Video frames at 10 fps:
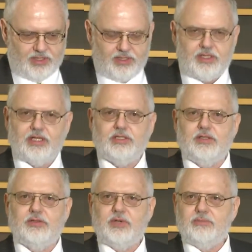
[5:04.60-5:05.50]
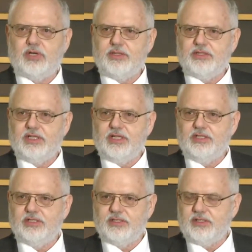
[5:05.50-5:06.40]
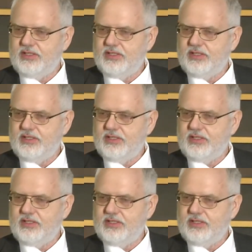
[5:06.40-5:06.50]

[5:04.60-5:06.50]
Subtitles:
It's actually 3 presentations.